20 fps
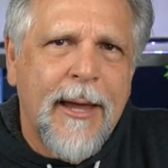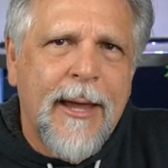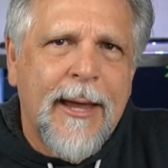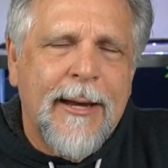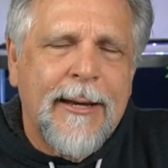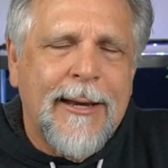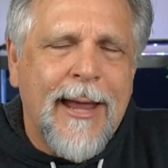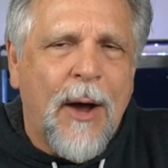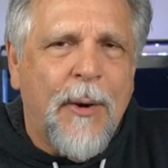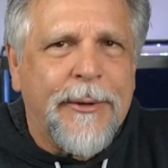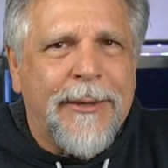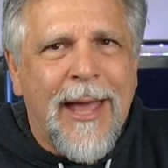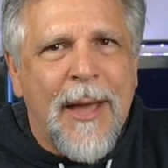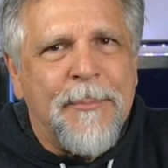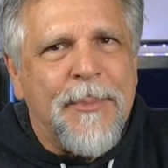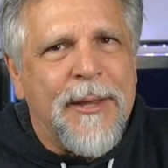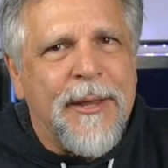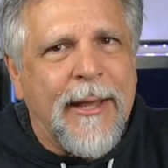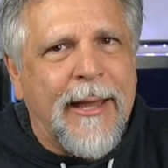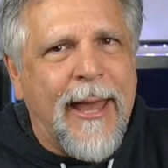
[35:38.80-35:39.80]
Now, would
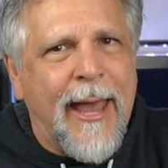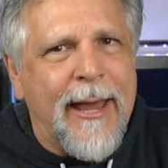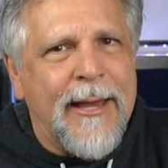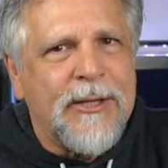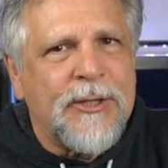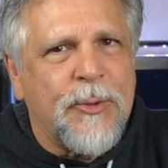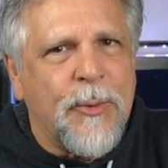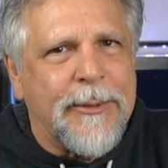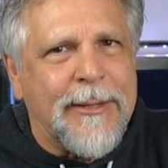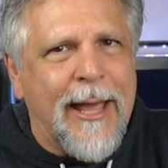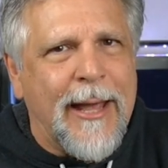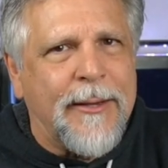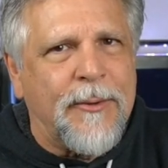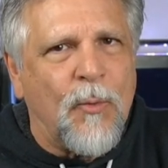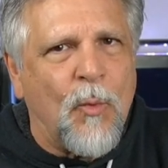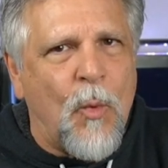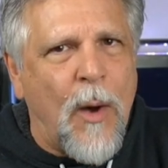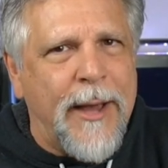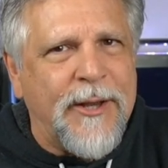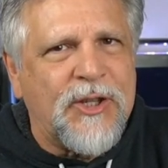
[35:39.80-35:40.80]
that be the case with that
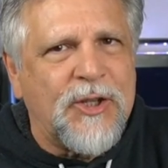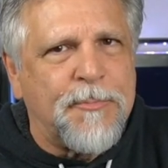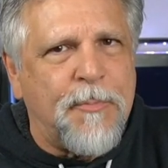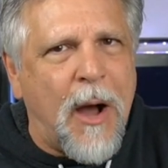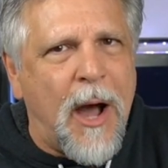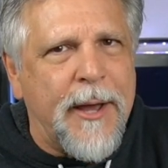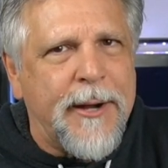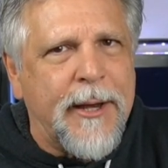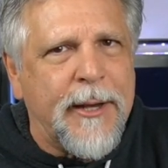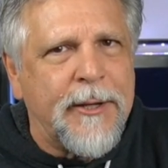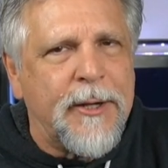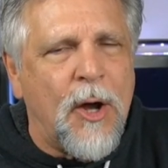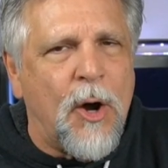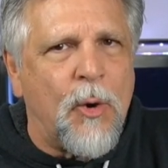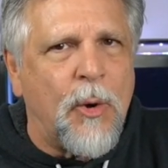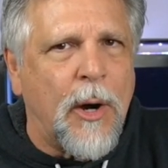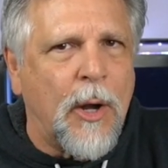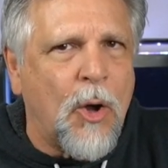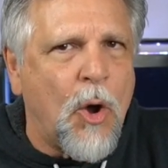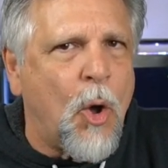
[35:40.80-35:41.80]
white spotted
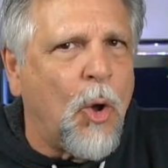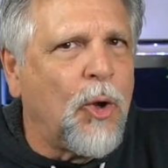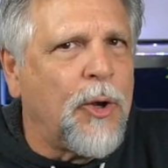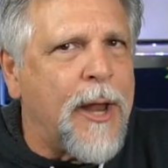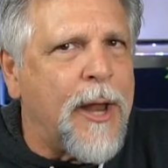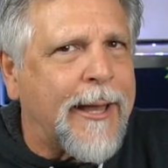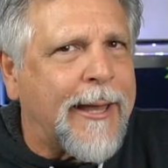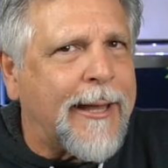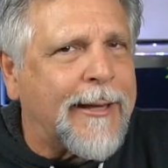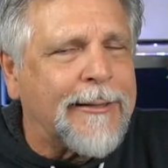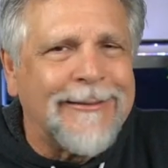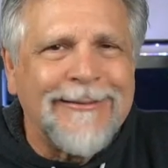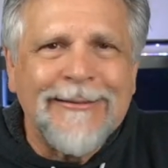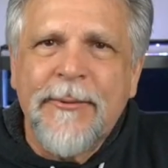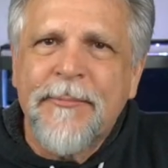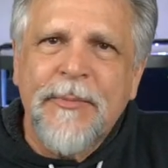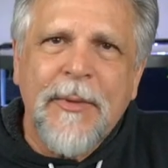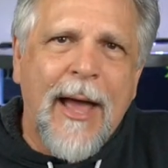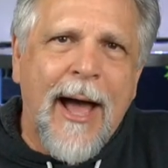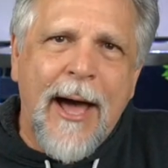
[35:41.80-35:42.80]
or a gold nugget?
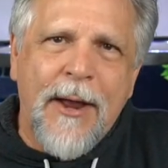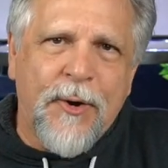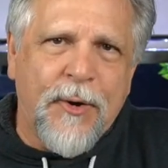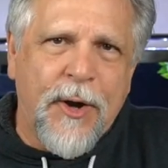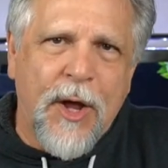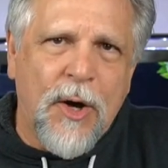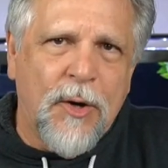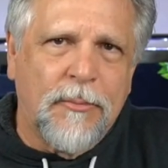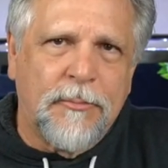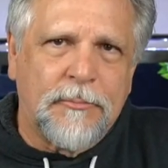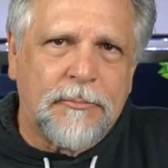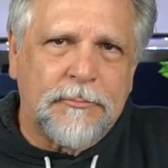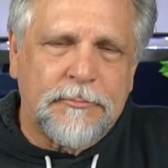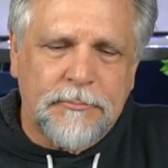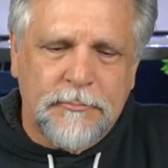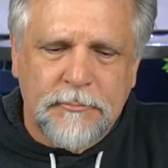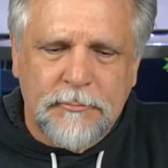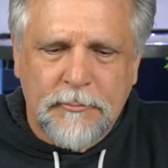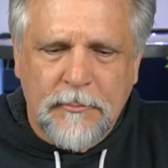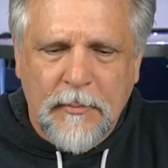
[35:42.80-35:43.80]
I don't know.
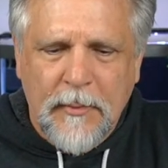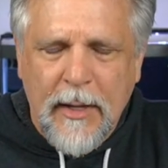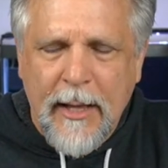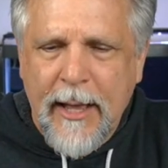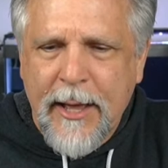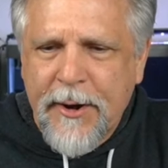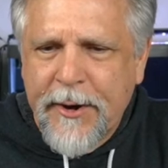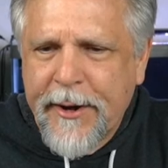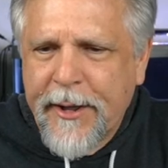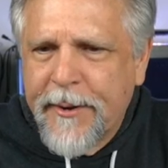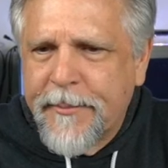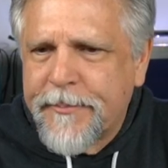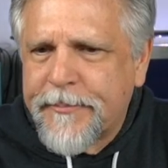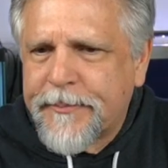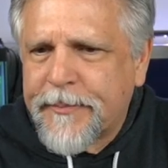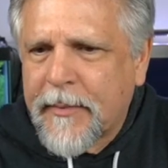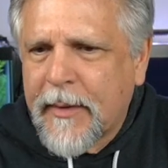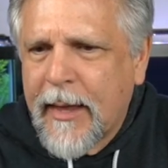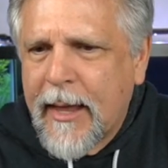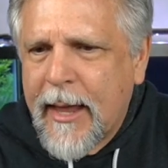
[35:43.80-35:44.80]
I don't know.
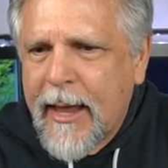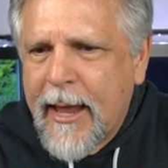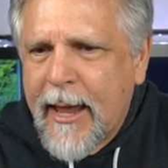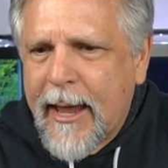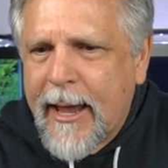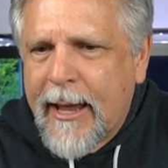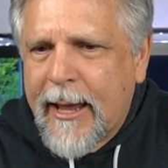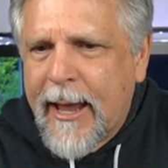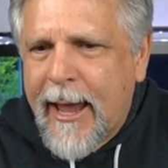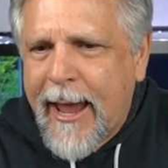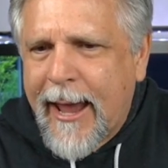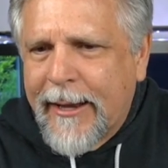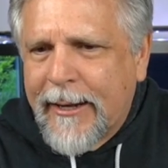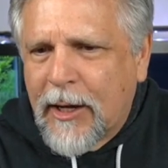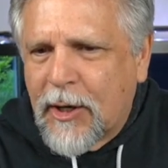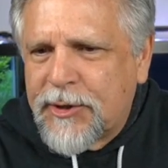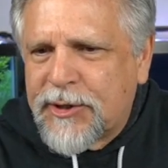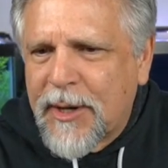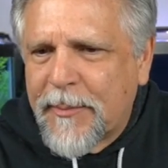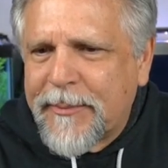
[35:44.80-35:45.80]
And
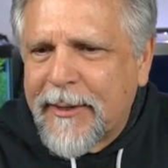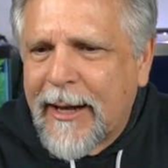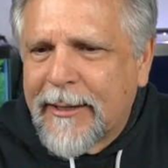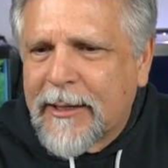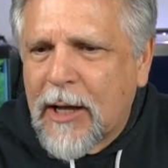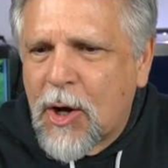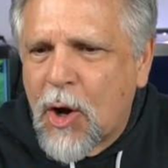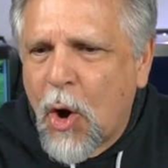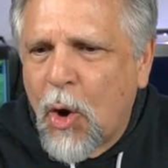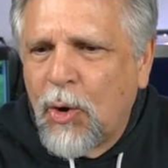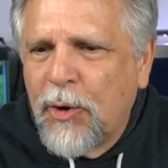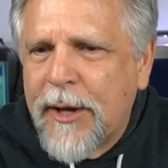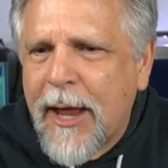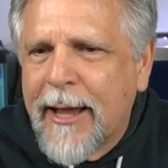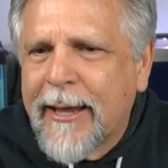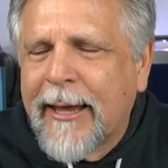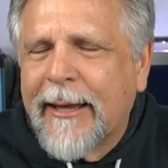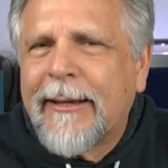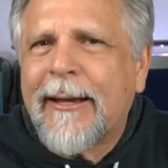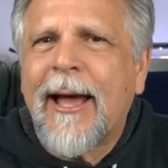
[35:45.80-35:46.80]
uh, something like a gold
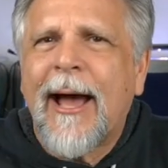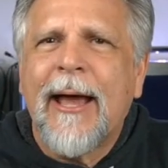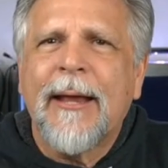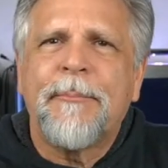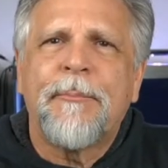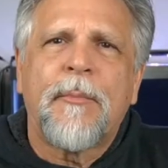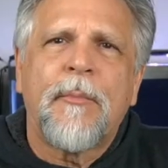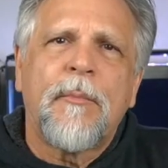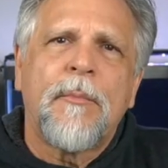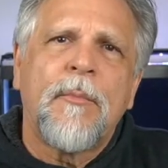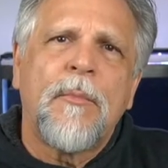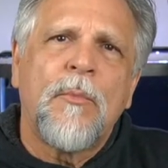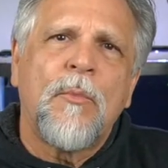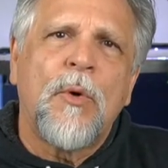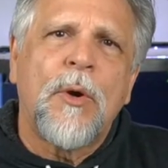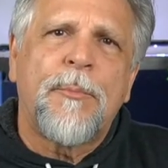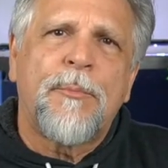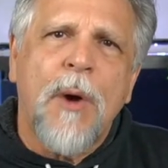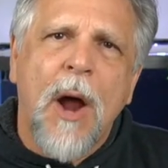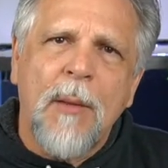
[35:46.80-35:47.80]
nugget, I
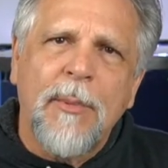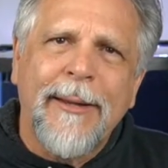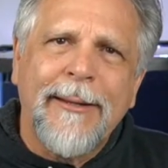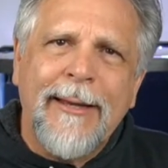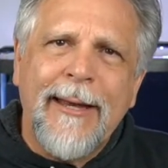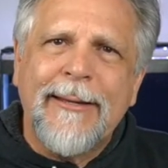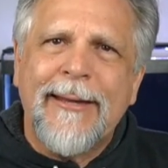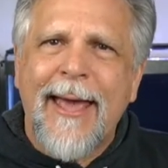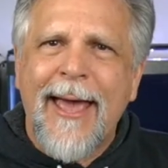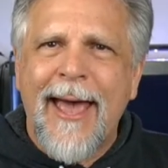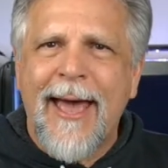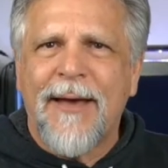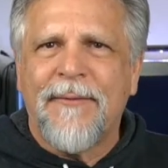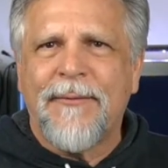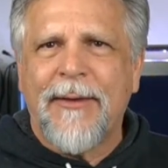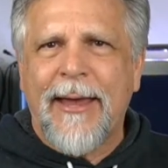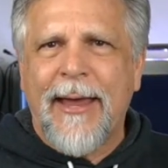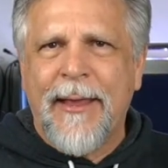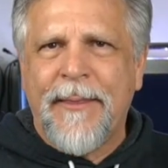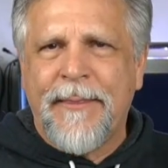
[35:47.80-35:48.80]
would probably need to
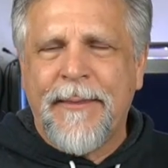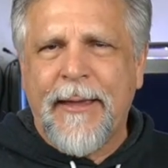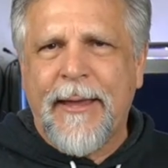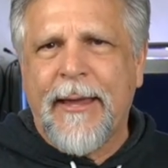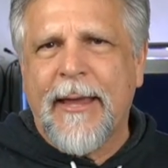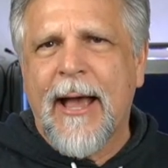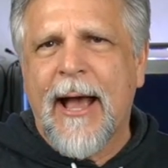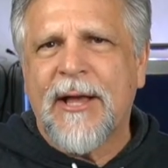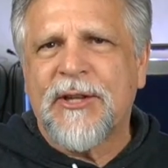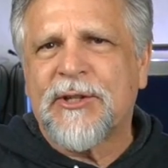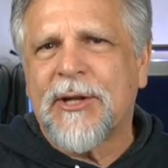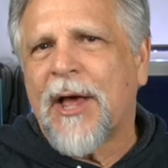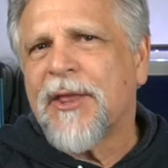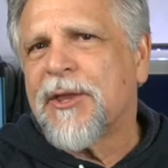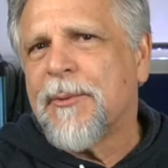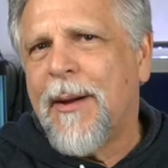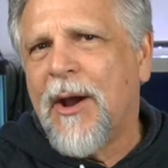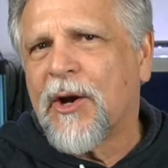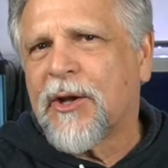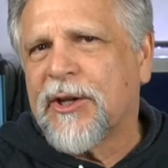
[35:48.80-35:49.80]
have in the uh, South
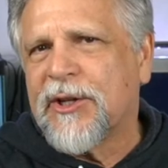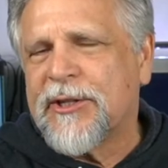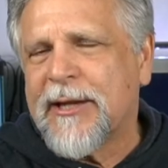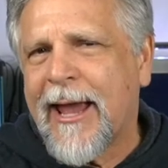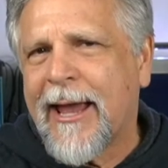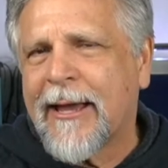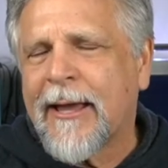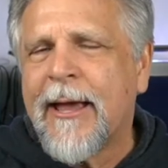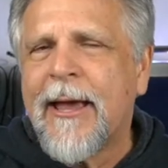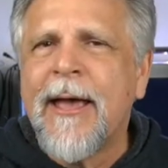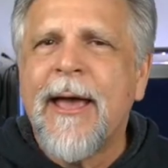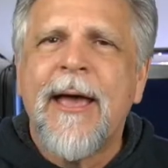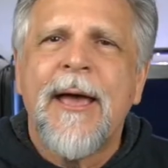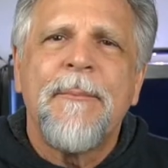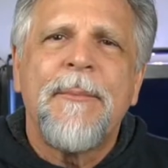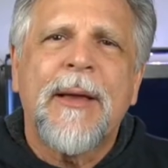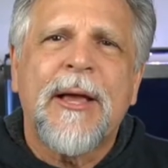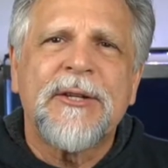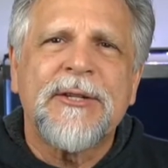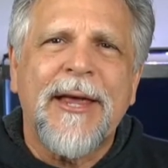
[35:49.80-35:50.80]
American tank
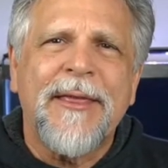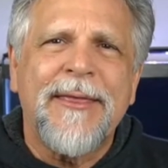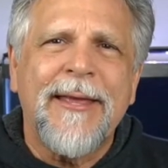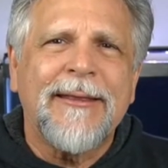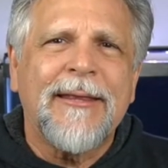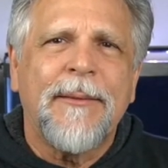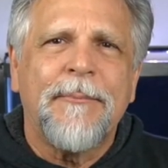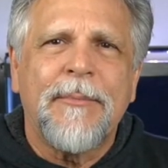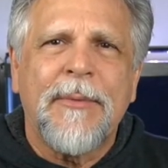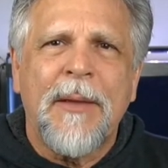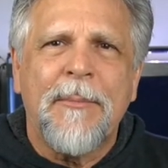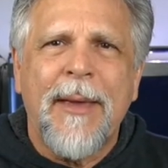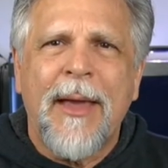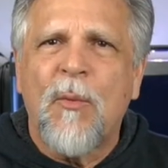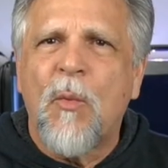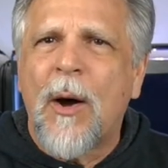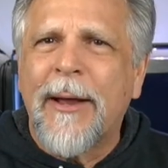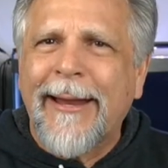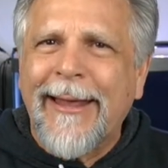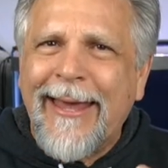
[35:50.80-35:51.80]
because I think they, they may
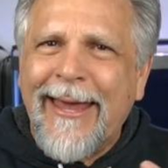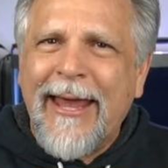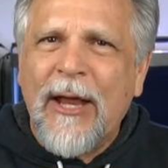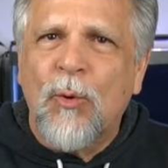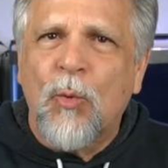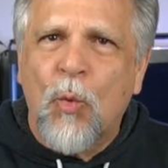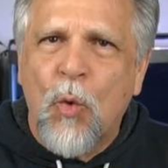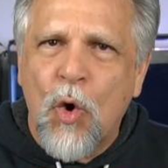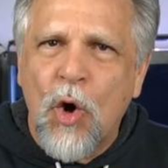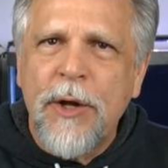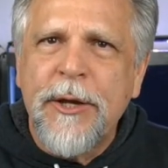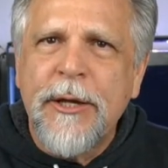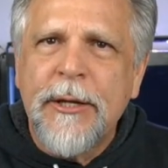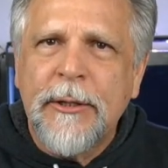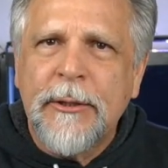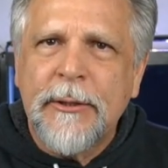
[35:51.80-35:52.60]
want to eat wood.